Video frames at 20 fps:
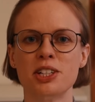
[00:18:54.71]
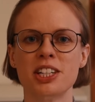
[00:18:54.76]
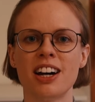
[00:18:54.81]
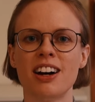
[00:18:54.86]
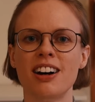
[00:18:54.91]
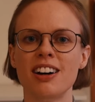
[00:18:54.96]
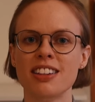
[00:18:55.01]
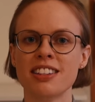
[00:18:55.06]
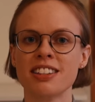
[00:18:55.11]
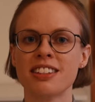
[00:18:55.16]

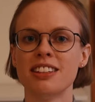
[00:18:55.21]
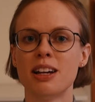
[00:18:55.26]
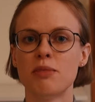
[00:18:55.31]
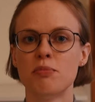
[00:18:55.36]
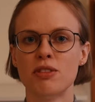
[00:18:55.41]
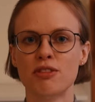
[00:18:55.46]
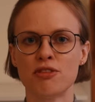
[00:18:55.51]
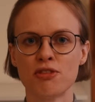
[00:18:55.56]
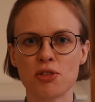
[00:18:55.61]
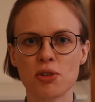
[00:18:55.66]
task
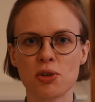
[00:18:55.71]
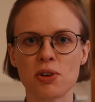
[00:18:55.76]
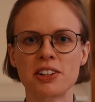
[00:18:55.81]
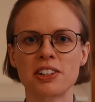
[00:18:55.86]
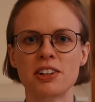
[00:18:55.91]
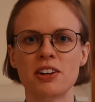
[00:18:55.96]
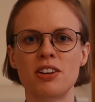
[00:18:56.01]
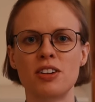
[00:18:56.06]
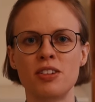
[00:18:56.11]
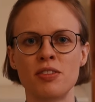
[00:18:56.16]
number
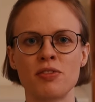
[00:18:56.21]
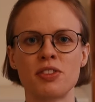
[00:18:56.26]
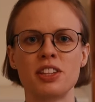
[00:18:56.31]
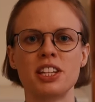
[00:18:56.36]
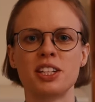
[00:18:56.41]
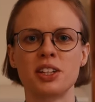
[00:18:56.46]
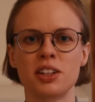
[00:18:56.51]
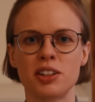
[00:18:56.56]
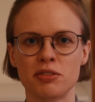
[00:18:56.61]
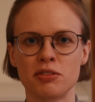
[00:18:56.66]
4 of
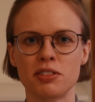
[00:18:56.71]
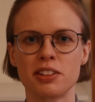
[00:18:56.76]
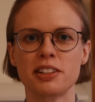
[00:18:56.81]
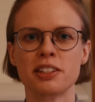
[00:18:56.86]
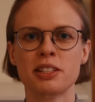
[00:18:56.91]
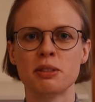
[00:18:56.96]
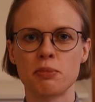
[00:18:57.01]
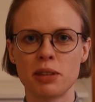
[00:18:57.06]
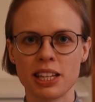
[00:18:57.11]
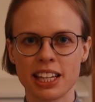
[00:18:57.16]
the TOEFL
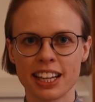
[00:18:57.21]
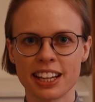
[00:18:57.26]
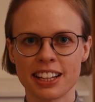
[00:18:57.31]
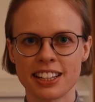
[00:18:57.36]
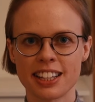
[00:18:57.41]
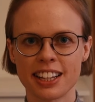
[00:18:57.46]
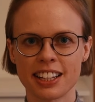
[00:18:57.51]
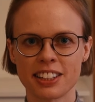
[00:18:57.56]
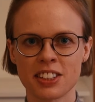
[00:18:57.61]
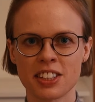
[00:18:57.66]
speaking
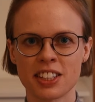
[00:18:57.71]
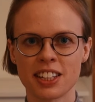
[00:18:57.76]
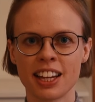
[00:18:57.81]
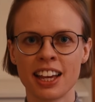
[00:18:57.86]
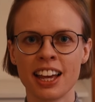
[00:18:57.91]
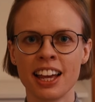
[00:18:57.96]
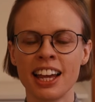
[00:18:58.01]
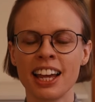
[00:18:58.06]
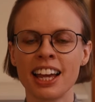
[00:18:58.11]
section.